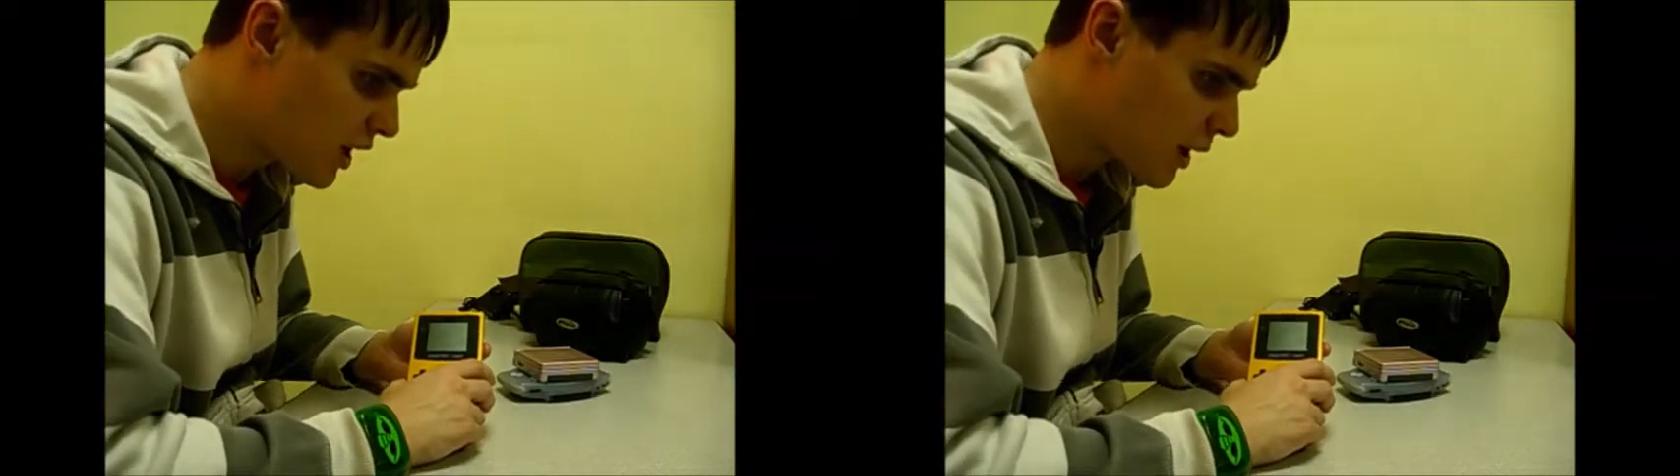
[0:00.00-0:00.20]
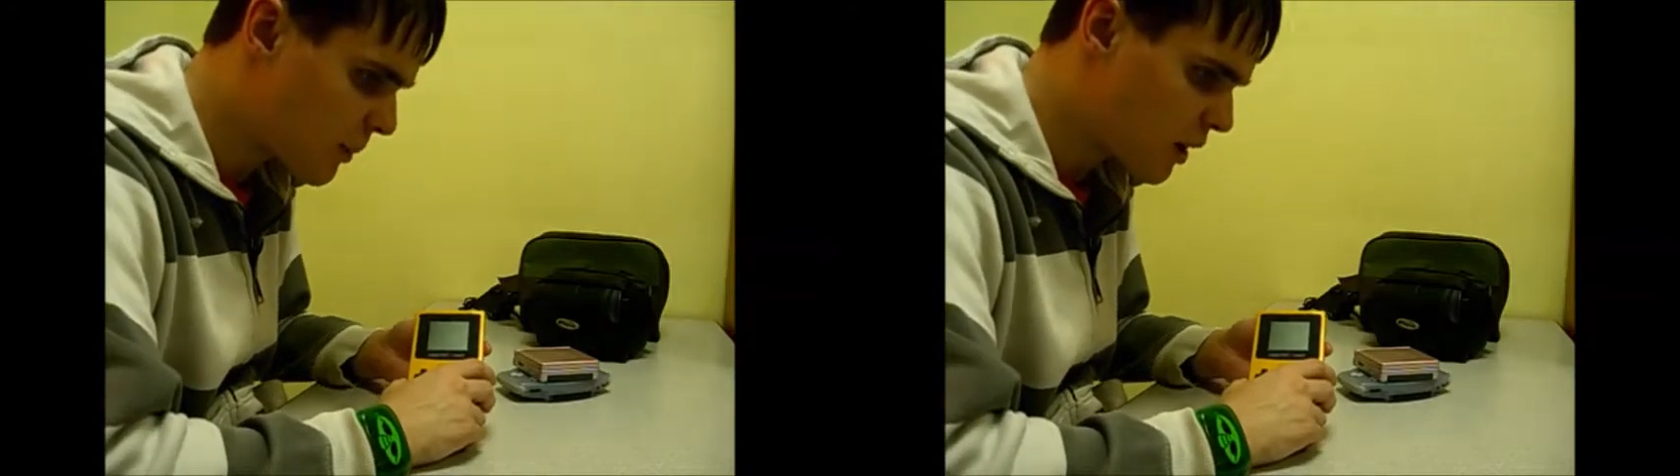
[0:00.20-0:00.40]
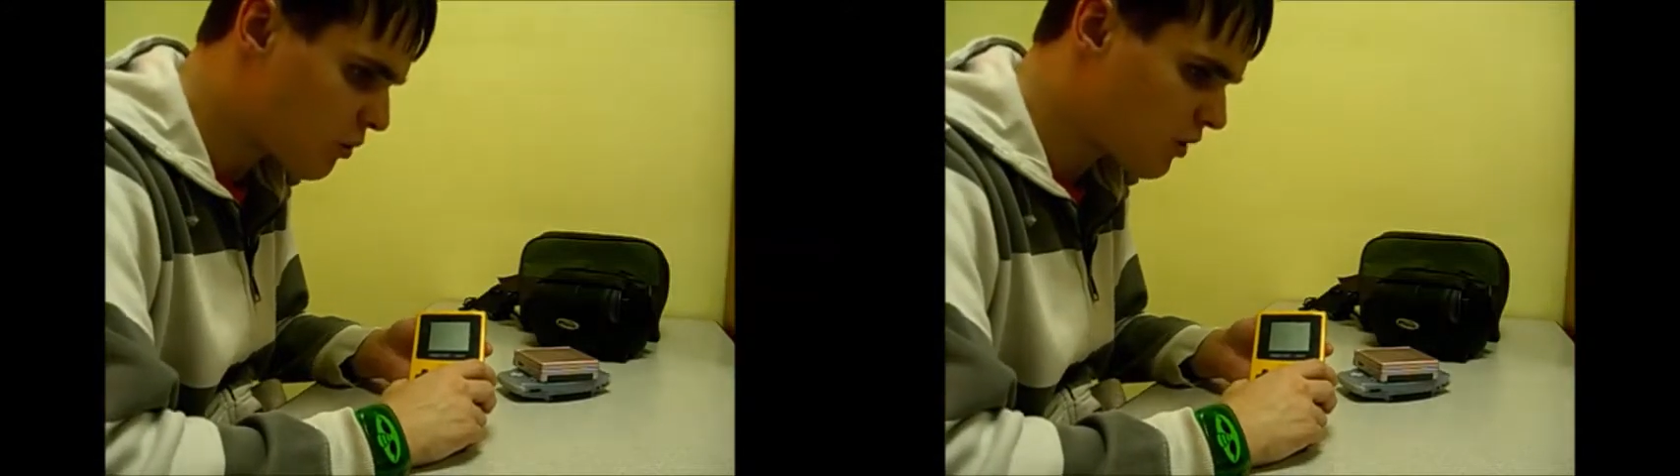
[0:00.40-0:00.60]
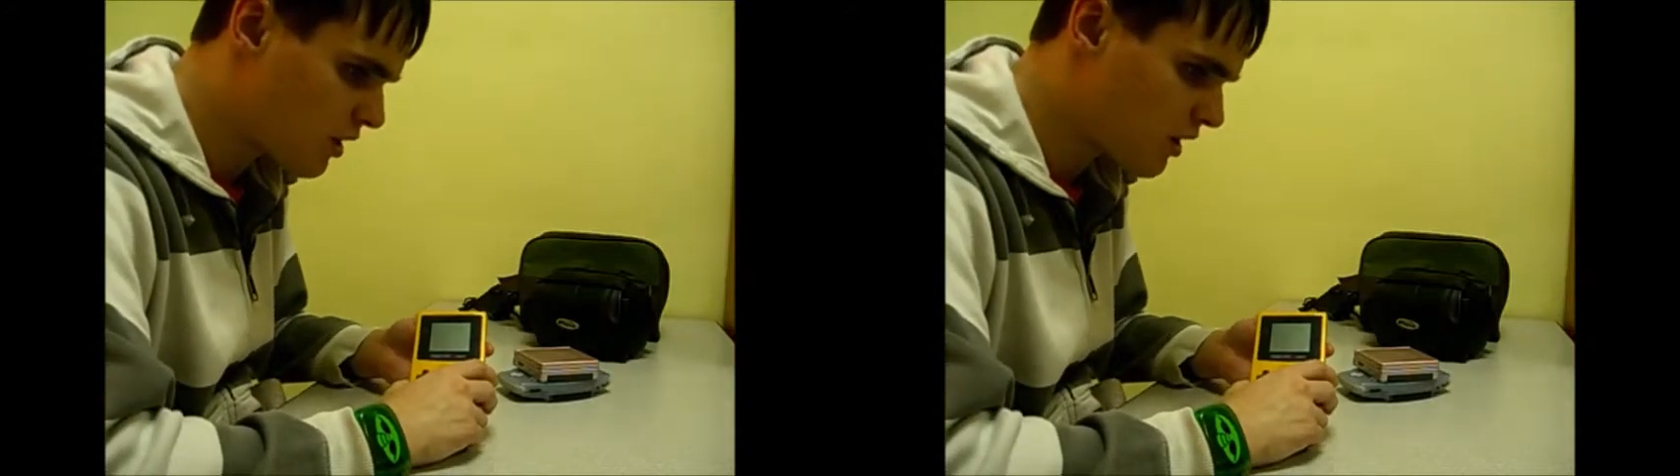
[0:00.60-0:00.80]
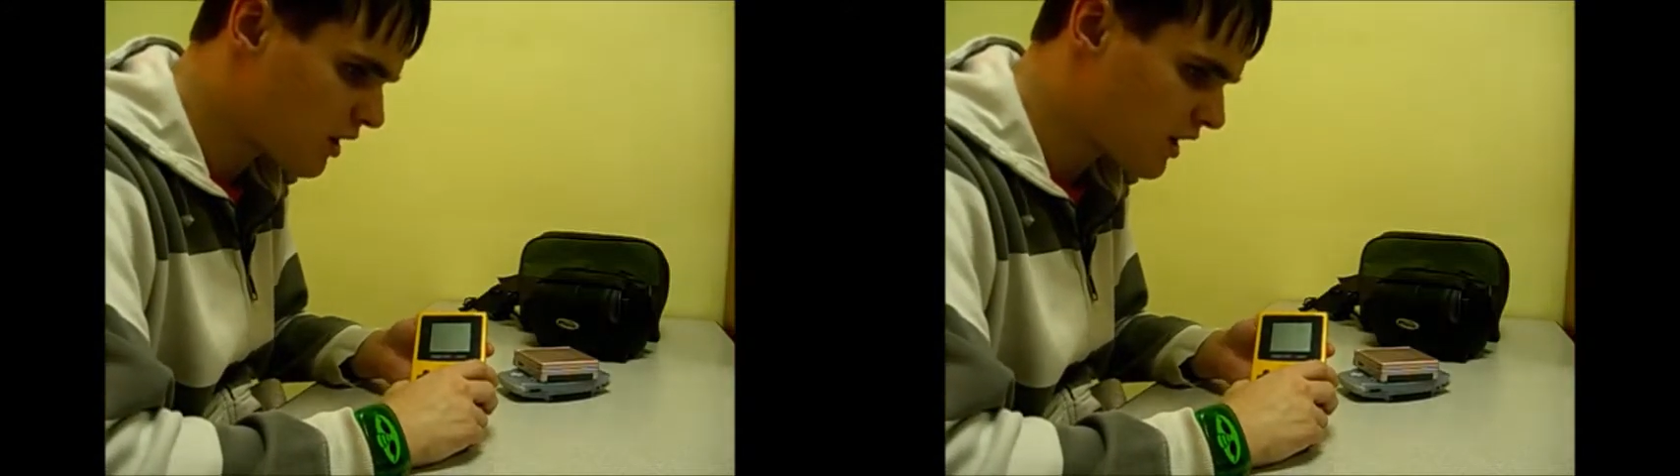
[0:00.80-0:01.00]
about
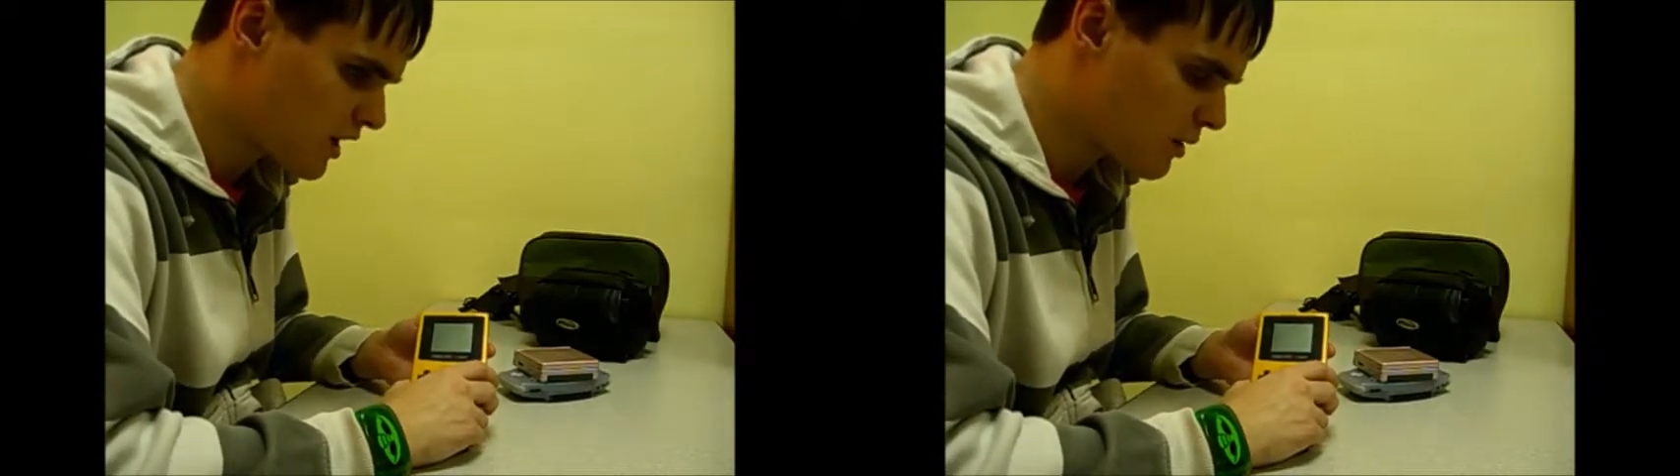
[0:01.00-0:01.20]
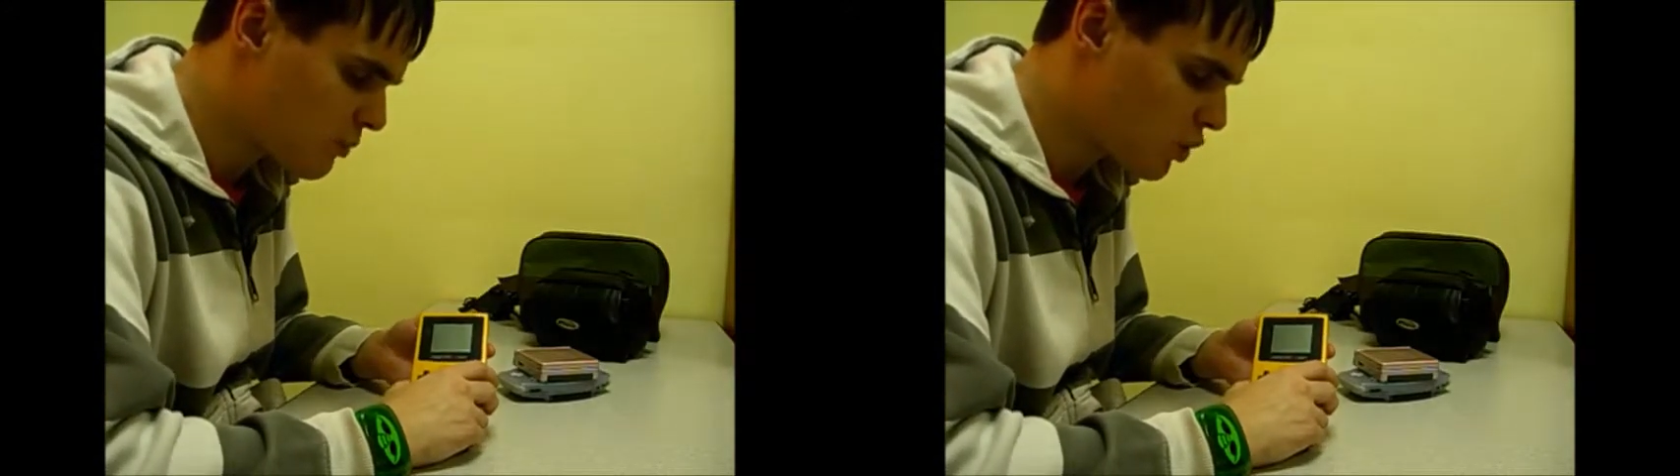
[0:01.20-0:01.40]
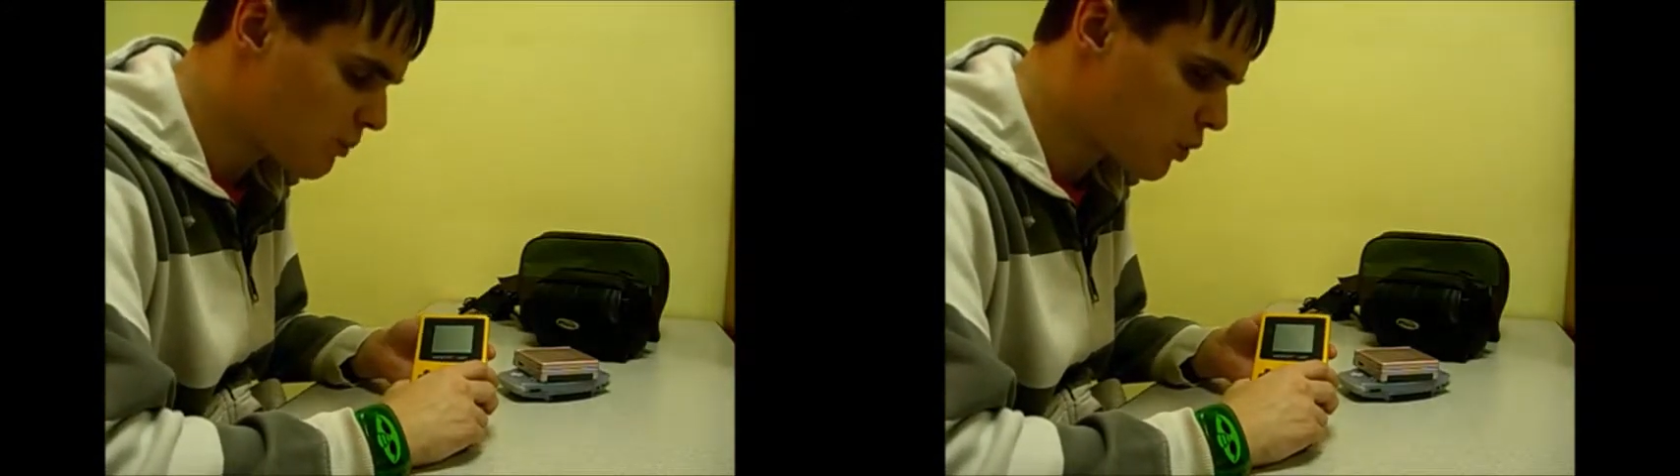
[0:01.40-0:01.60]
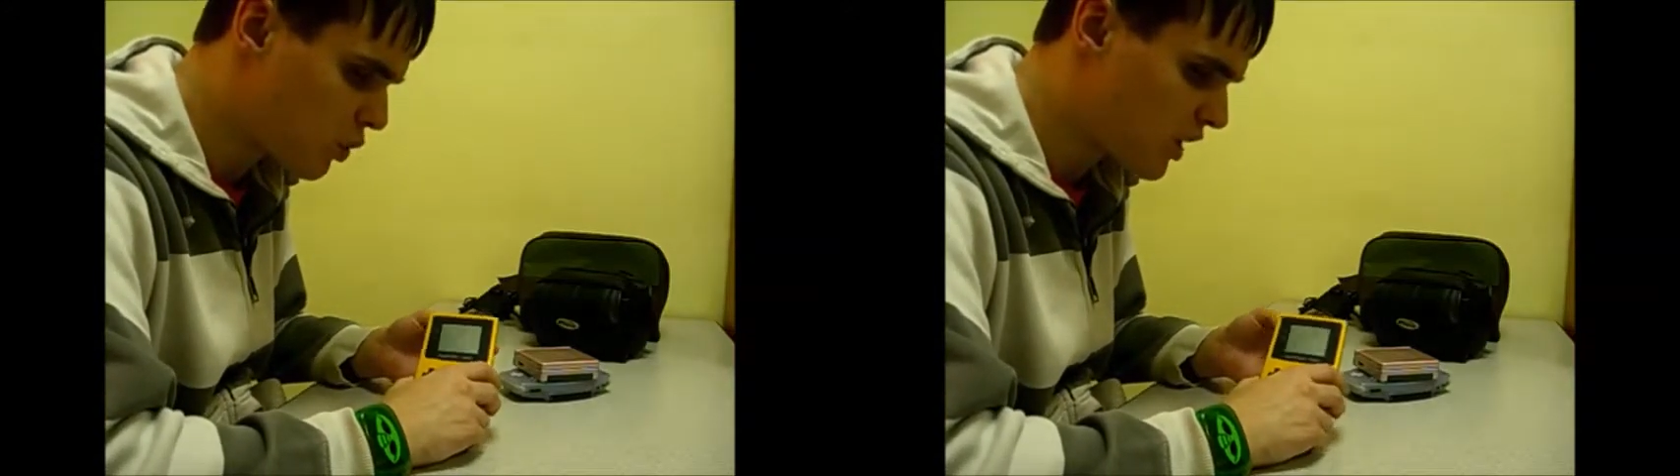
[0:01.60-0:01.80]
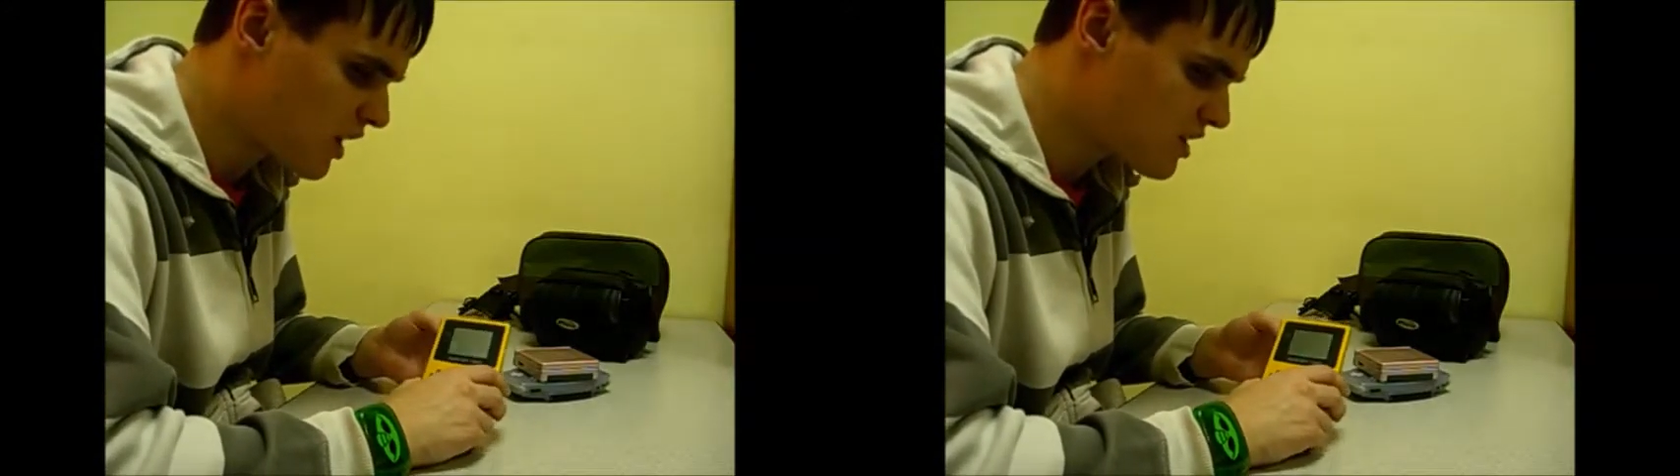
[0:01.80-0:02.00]
a Game Boy
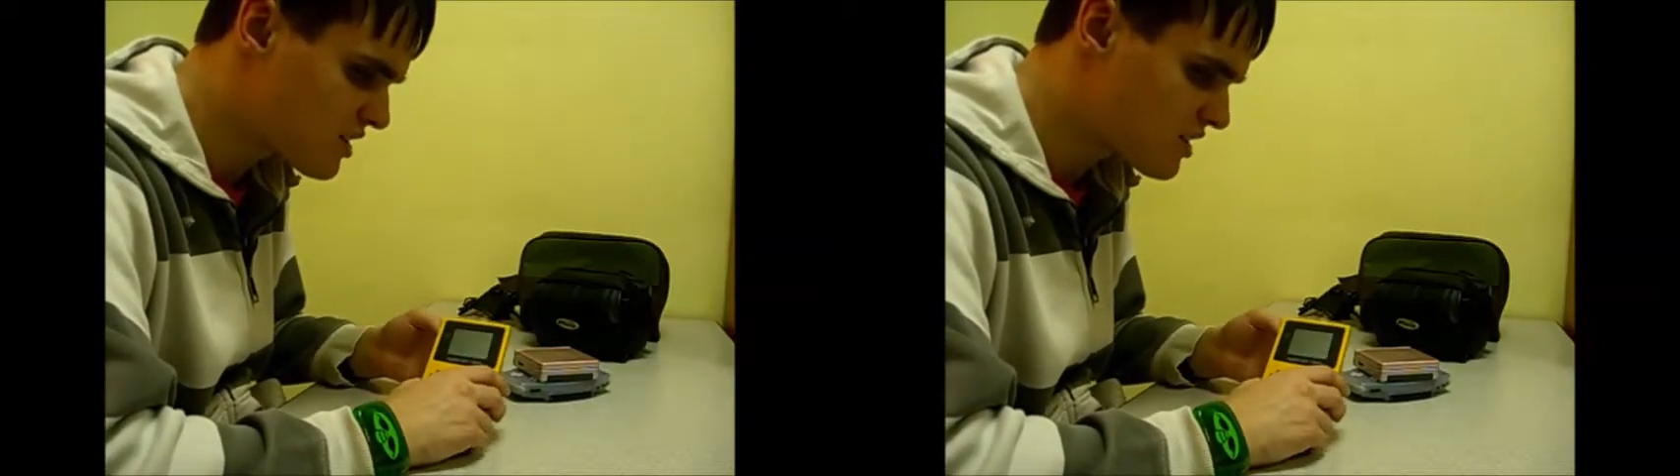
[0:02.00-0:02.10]
Pocket